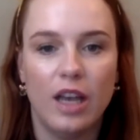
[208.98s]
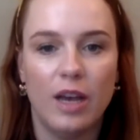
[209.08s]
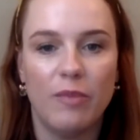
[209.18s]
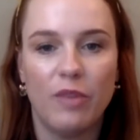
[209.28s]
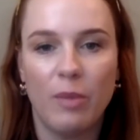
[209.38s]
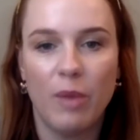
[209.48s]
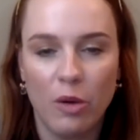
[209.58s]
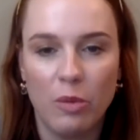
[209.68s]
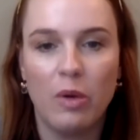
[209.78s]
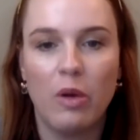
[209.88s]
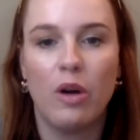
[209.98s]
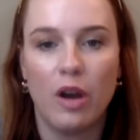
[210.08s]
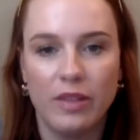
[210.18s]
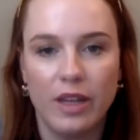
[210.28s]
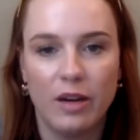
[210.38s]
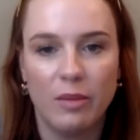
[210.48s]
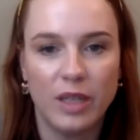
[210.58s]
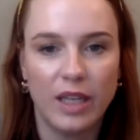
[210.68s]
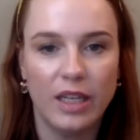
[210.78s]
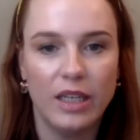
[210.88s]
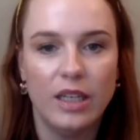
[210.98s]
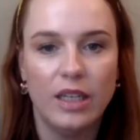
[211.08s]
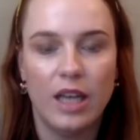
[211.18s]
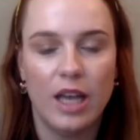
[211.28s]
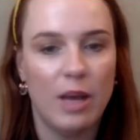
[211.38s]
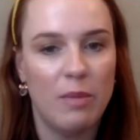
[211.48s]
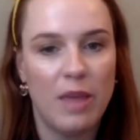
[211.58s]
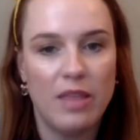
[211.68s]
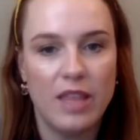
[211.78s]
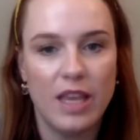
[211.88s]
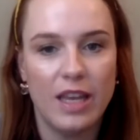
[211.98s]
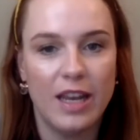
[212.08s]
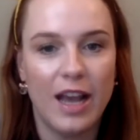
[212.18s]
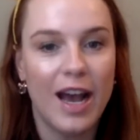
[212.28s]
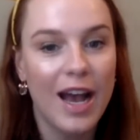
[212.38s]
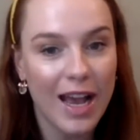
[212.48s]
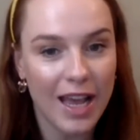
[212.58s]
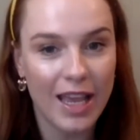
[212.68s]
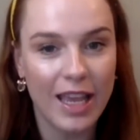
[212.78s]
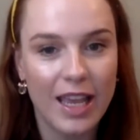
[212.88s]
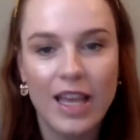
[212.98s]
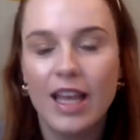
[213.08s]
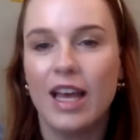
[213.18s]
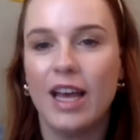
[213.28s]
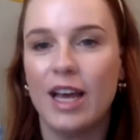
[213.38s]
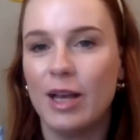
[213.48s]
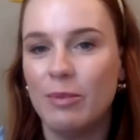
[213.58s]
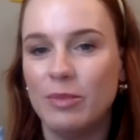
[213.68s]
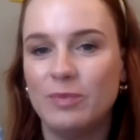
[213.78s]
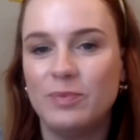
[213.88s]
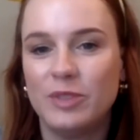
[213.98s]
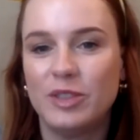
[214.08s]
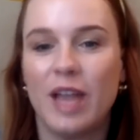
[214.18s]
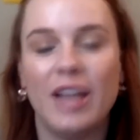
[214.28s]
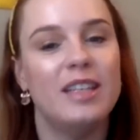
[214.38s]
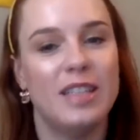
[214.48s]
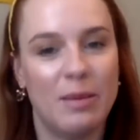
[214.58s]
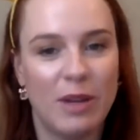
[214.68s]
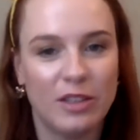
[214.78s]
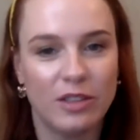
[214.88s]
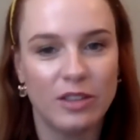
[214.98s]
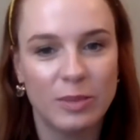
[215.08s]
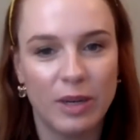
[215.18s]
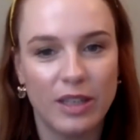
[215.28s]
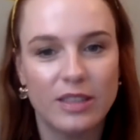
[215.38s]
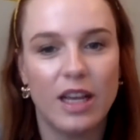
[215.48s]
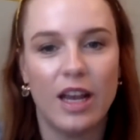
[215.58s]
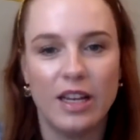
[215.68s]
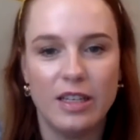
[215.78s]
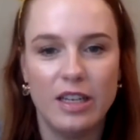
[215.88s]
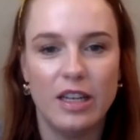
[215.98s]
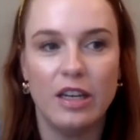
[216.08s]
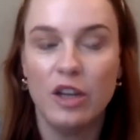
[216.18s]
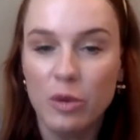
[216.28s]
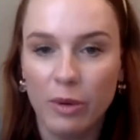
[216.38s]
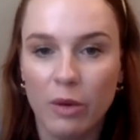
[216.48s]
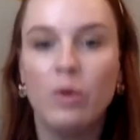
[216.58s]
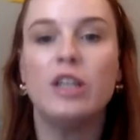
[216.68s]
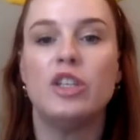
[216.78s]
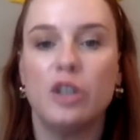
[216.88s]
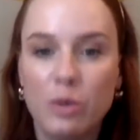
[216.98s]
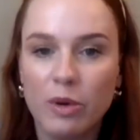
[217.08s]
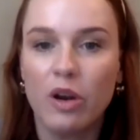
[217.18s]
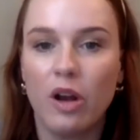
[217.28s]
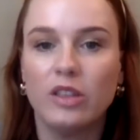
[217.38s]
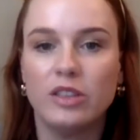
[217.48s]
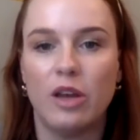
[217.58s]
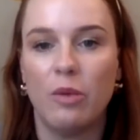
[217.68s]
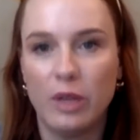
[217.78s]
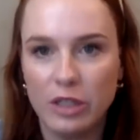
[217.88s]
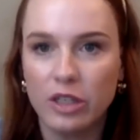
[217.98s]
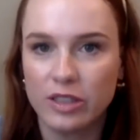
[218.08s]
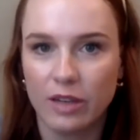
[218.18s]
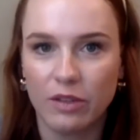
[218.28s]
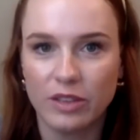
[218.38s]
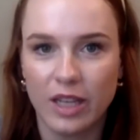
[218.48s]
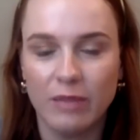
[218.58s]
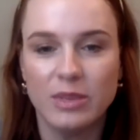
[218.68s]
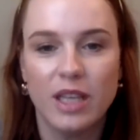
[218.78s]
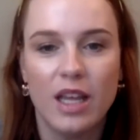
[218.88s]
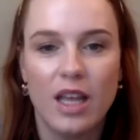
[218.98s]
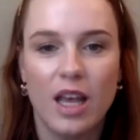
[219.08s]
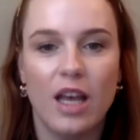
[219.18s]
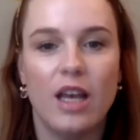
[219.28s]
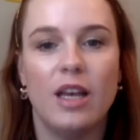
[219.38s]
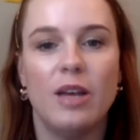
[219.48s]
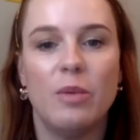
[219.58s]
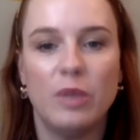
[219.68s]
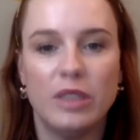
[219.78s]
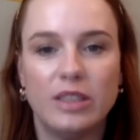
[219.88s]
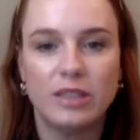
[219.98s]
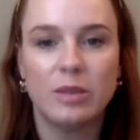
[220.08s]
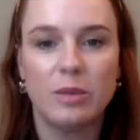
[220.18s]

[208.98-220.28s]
from home or on the airplane. And then I didn't take Magical Express. I did an Uber, which Uber also we took several times. Was